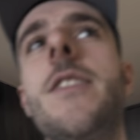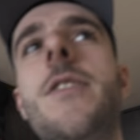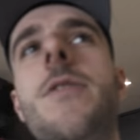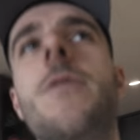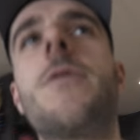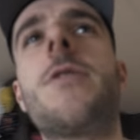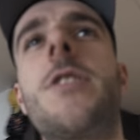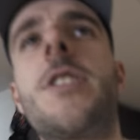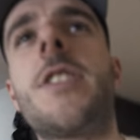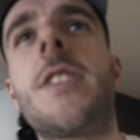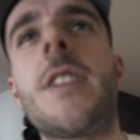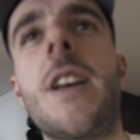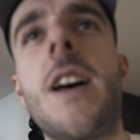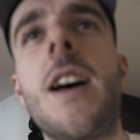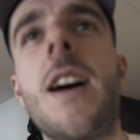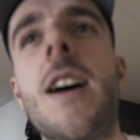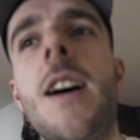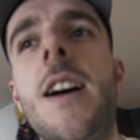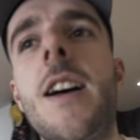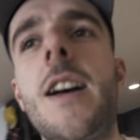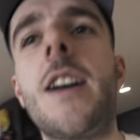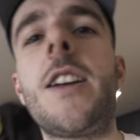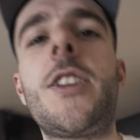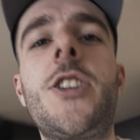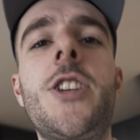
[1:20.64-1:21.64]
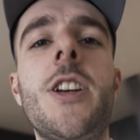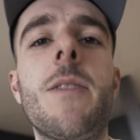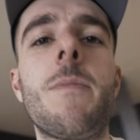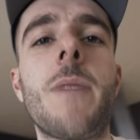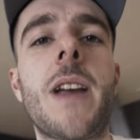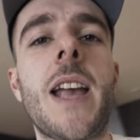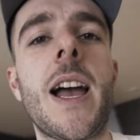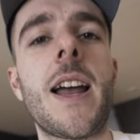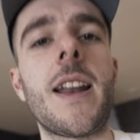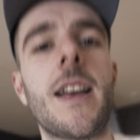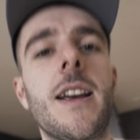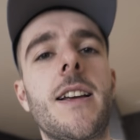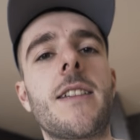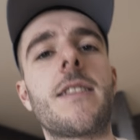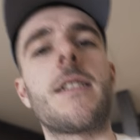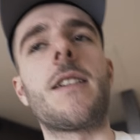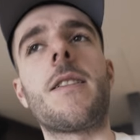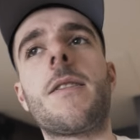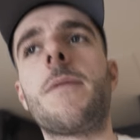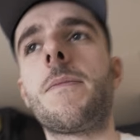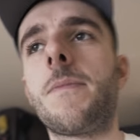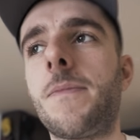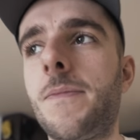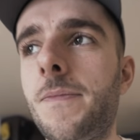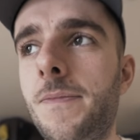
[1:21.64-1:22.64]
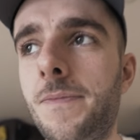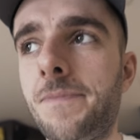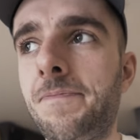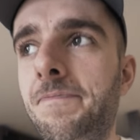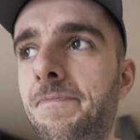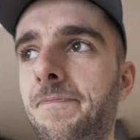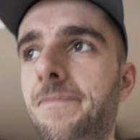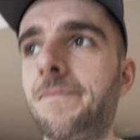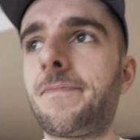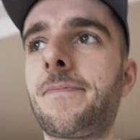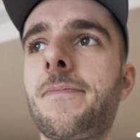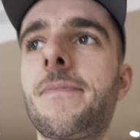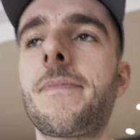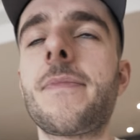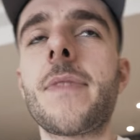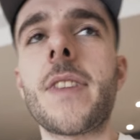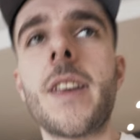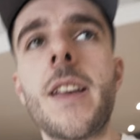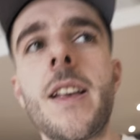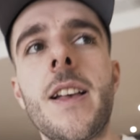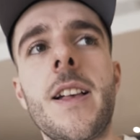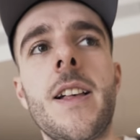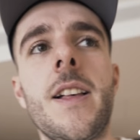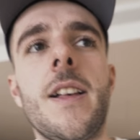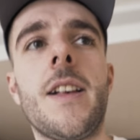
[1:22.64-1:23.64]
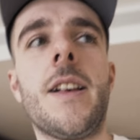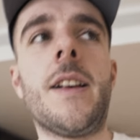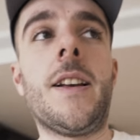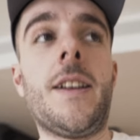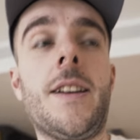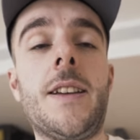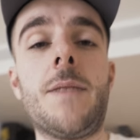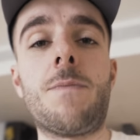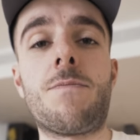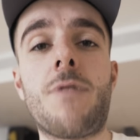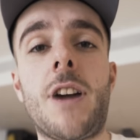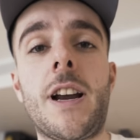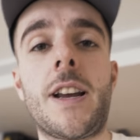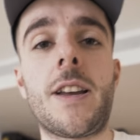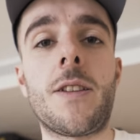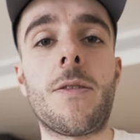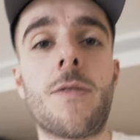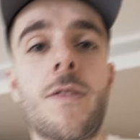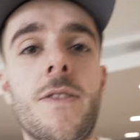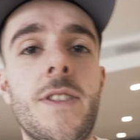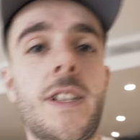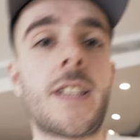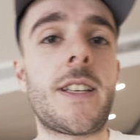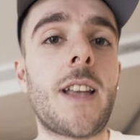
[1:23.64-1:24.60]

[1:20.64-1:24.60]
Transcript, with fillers: George is a shit mechanic, so he's breaking all of his